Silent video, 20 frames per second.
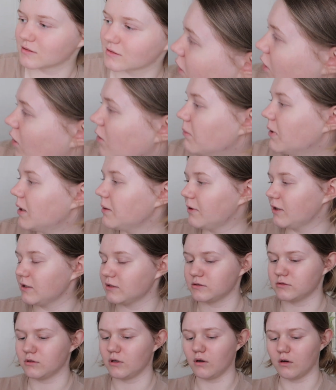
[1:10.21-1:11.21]
Oh, maybe
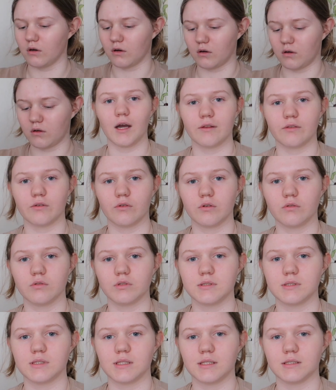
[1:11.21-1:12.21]
it's not. I thought it
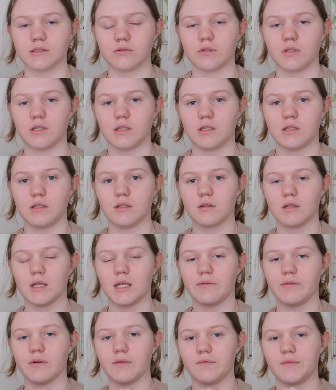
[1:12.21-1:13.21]
was things we
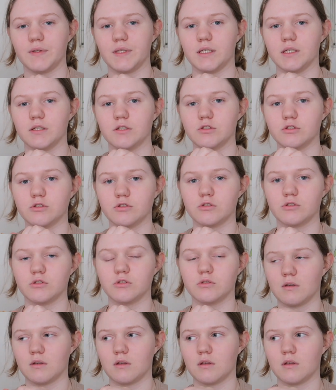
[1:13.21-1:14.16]
leave unfinished.